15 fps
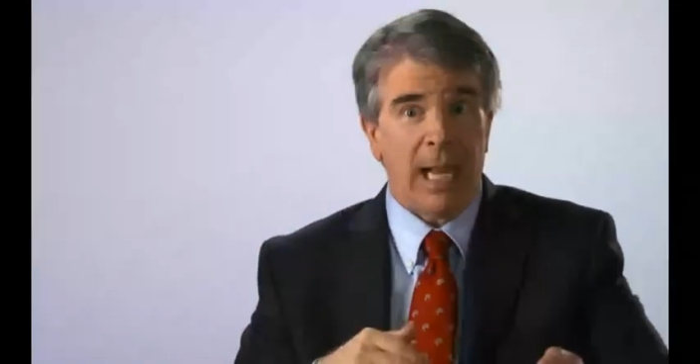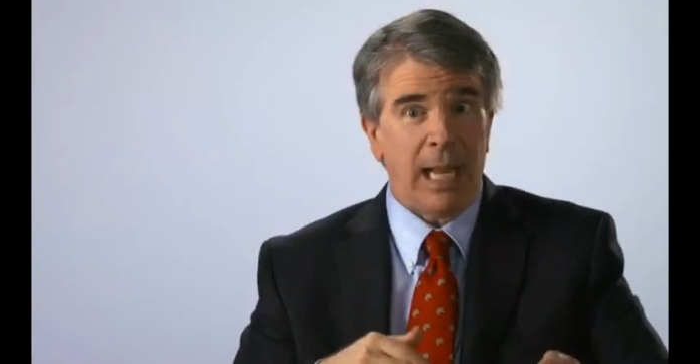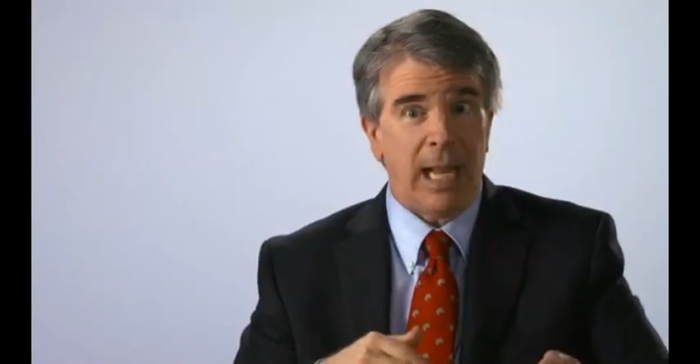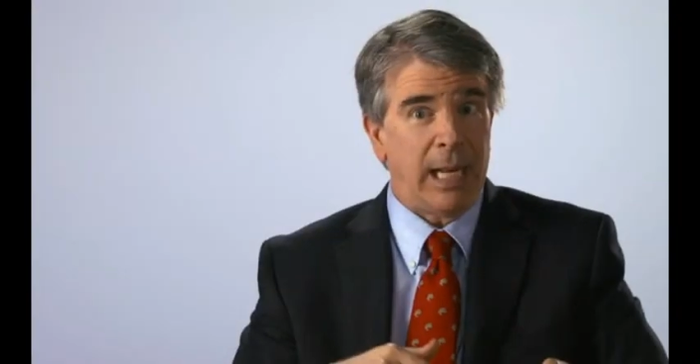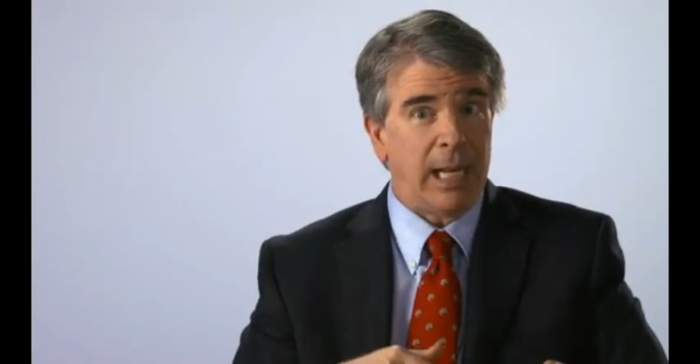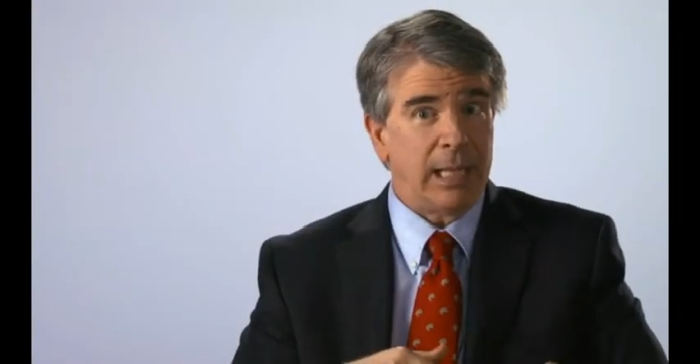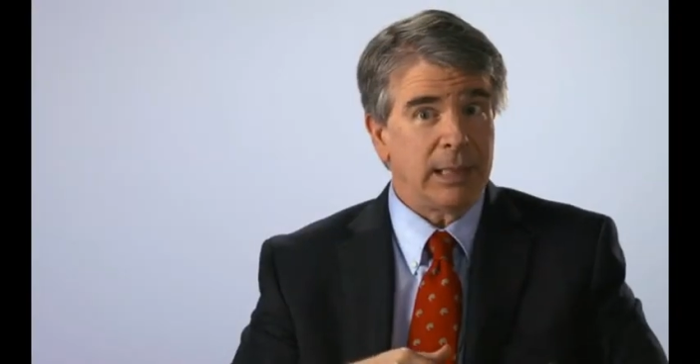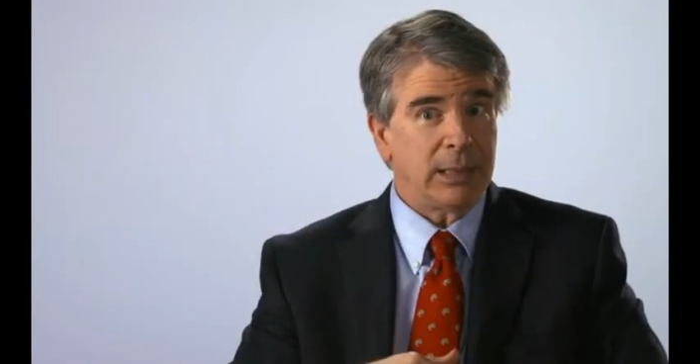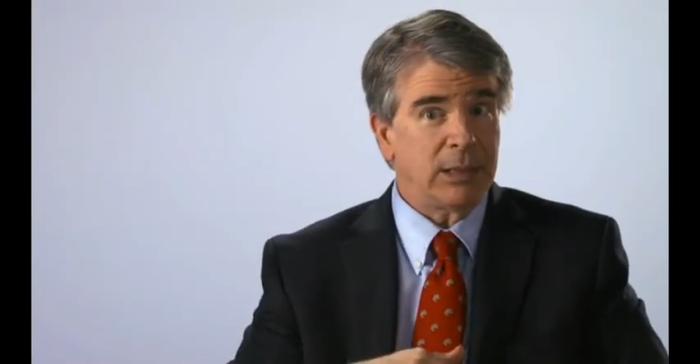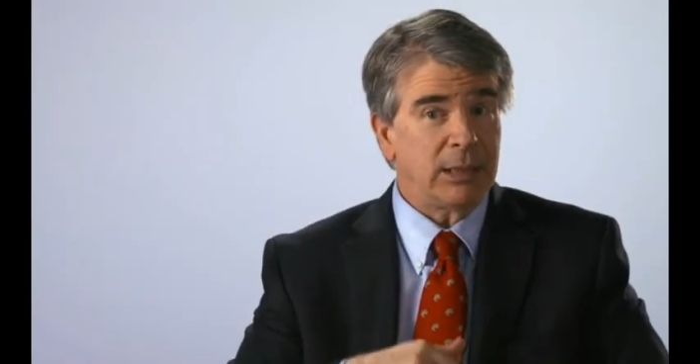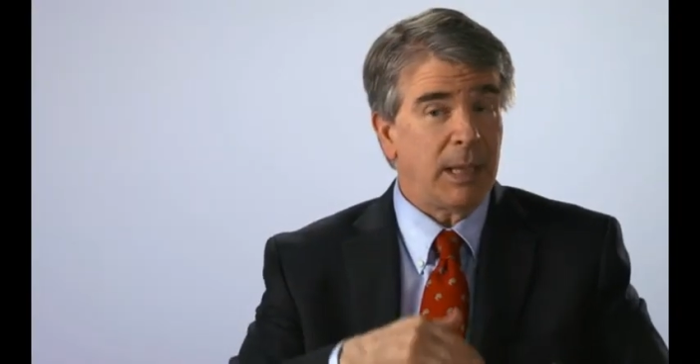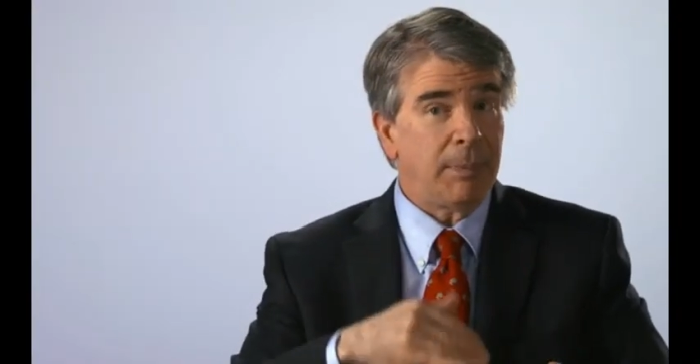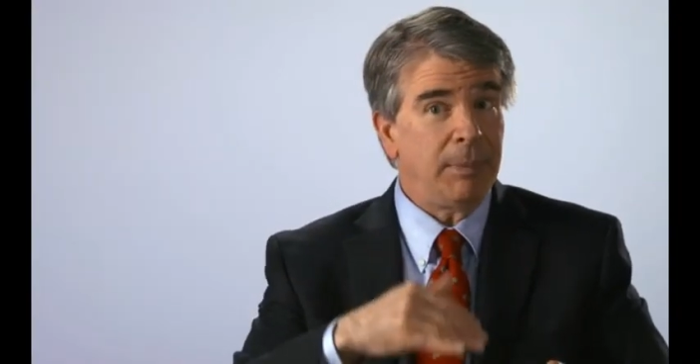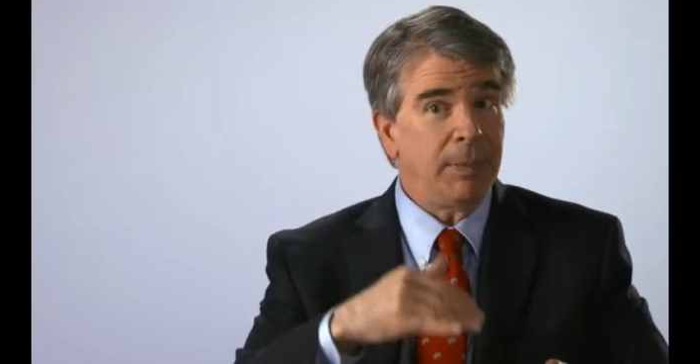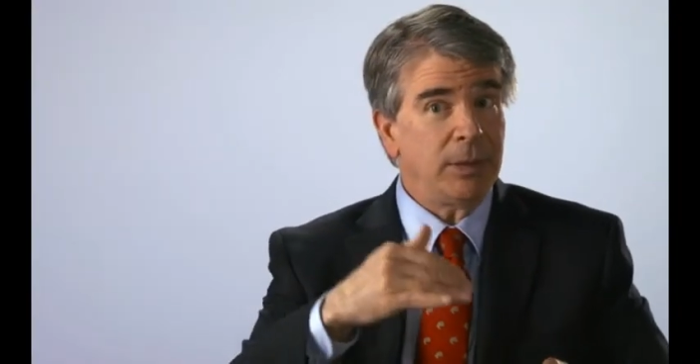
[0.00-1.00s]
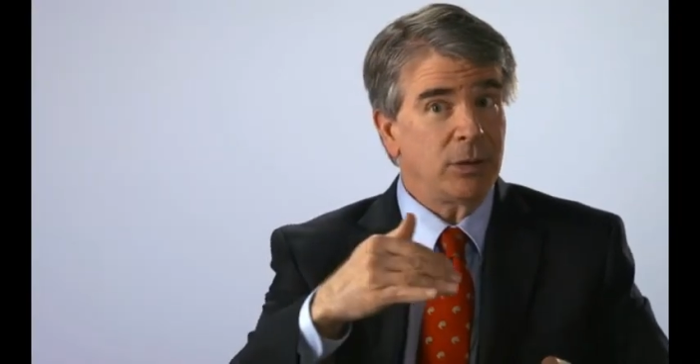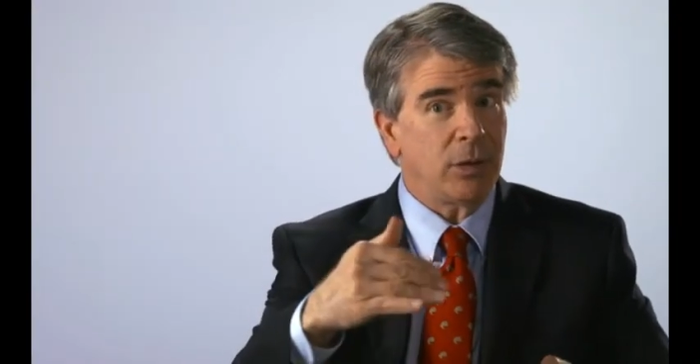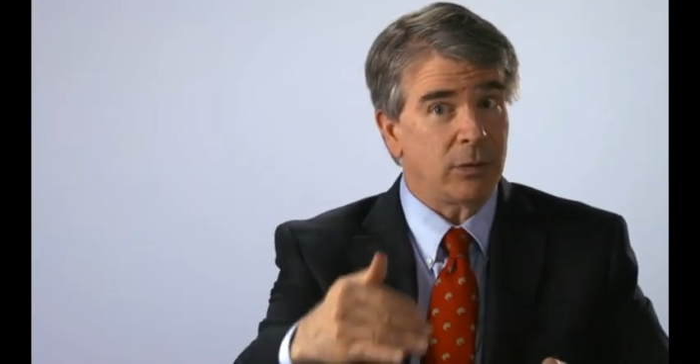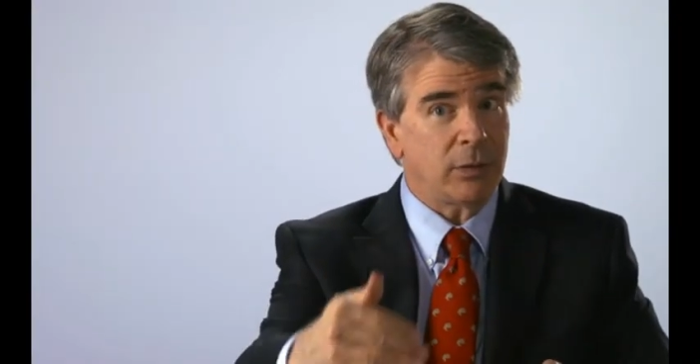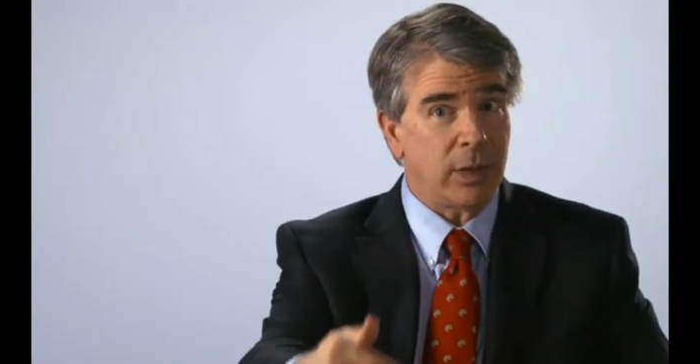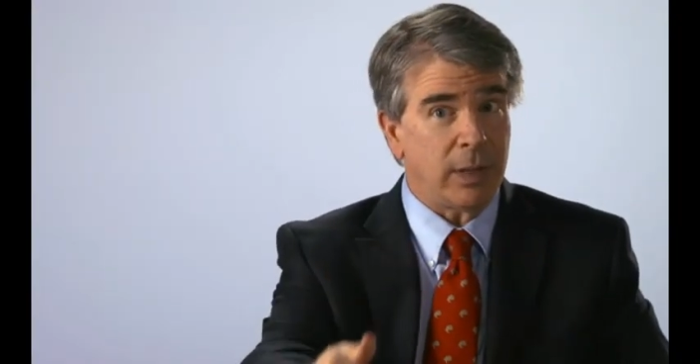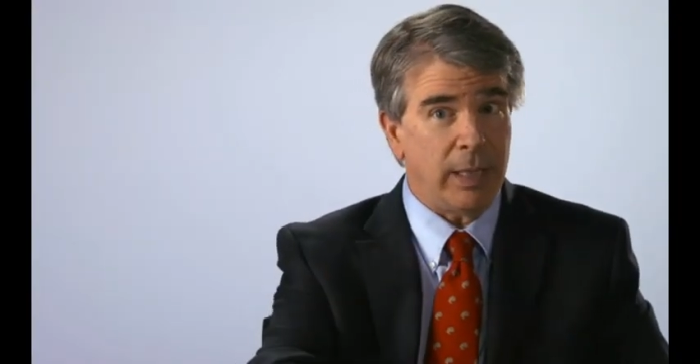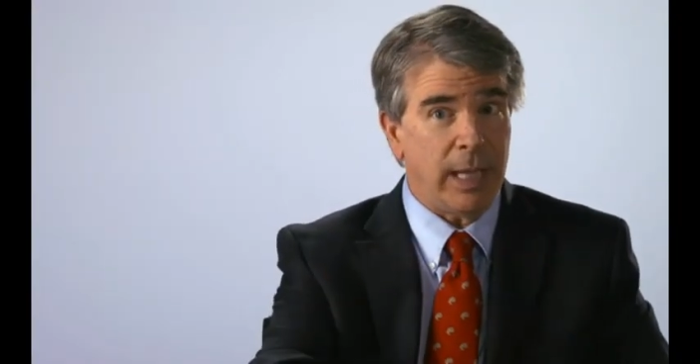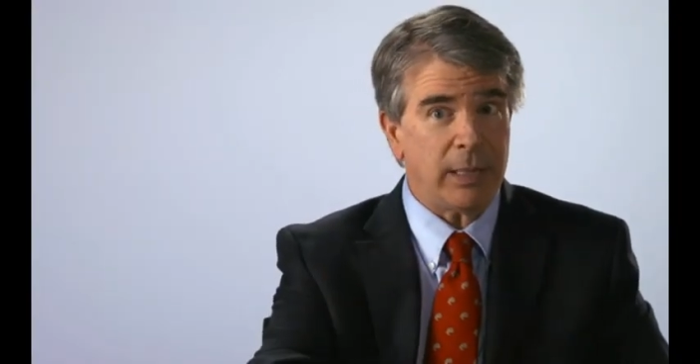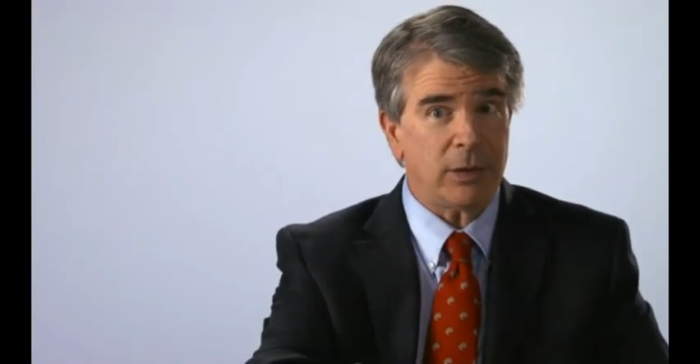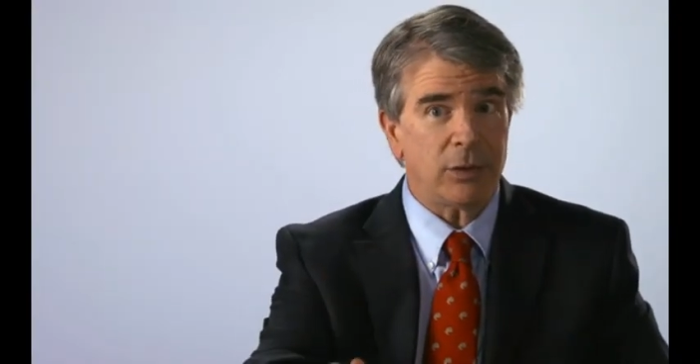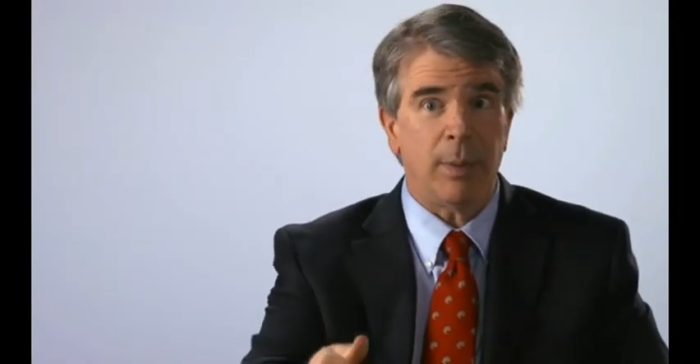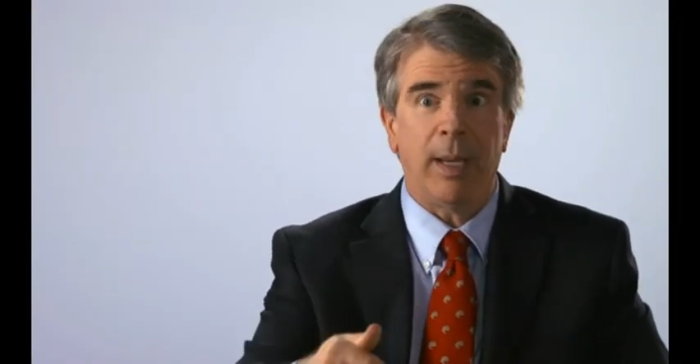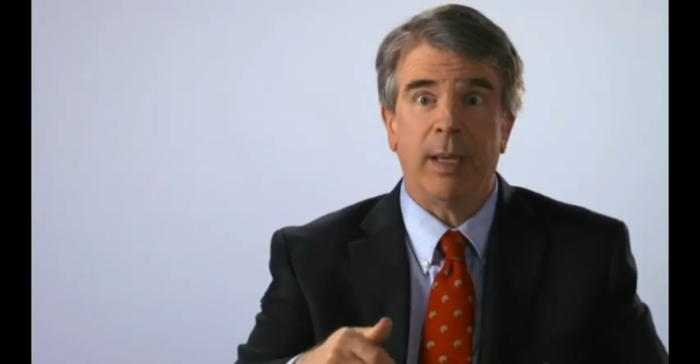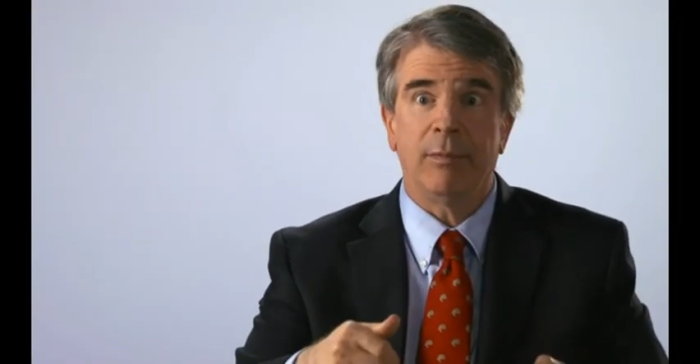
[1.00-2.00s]
and as a stepping stone to the next
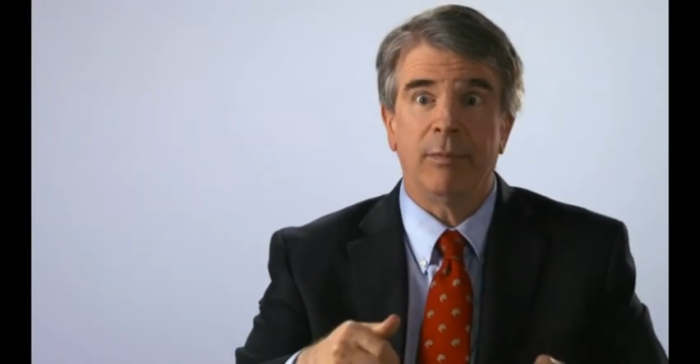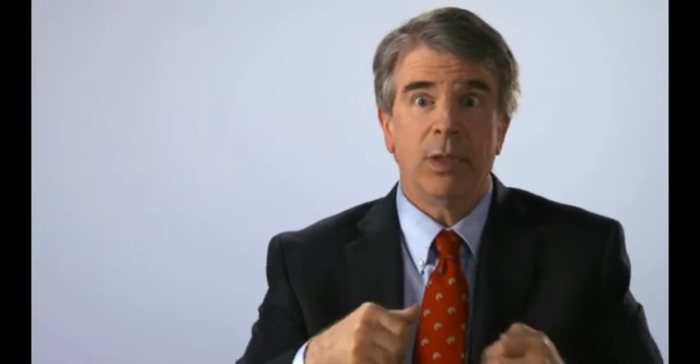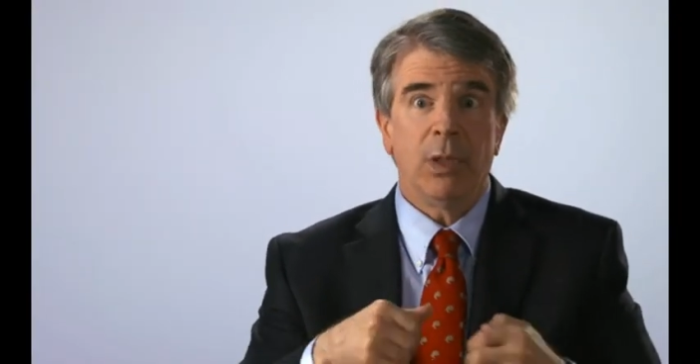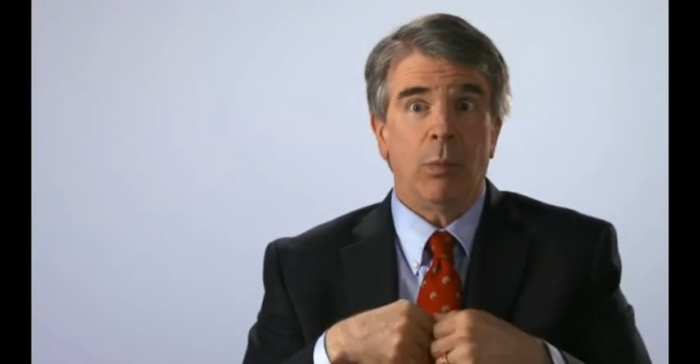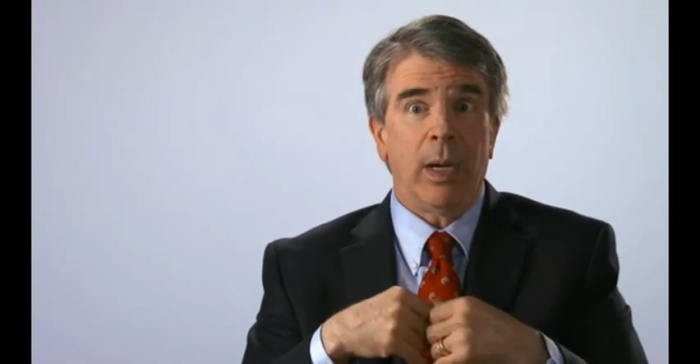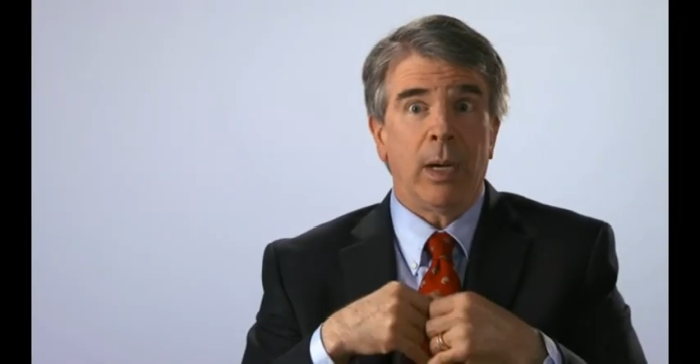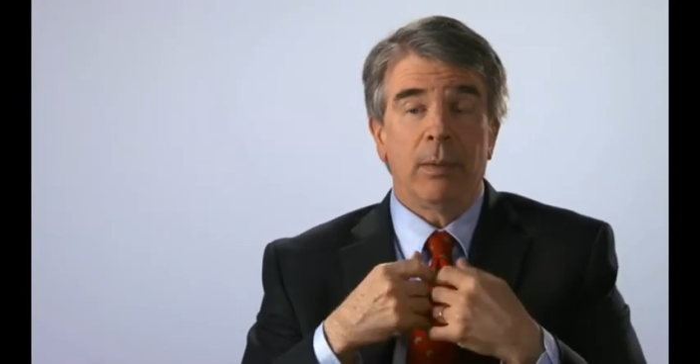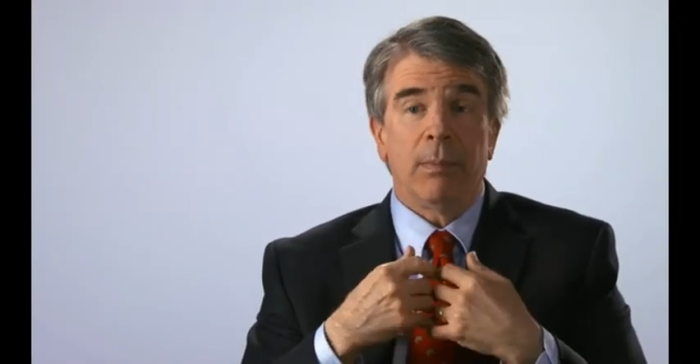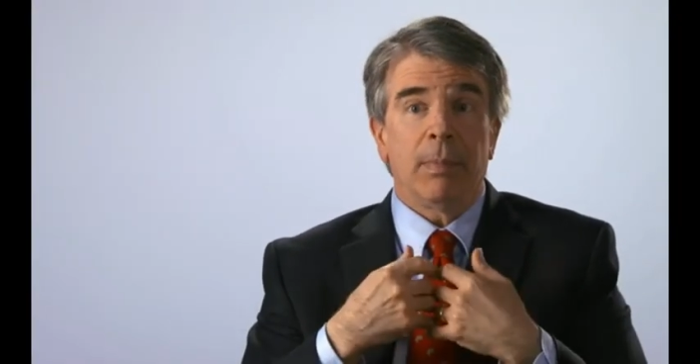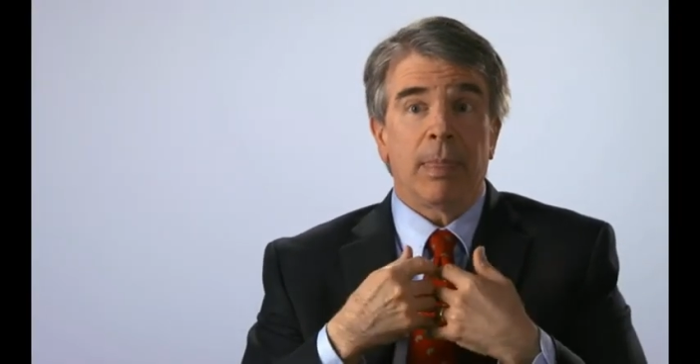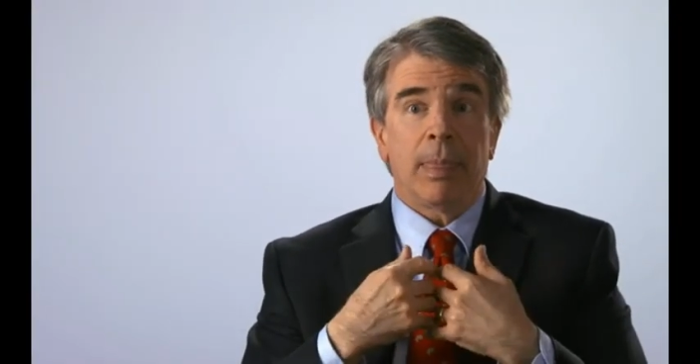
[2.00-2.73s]
wave, where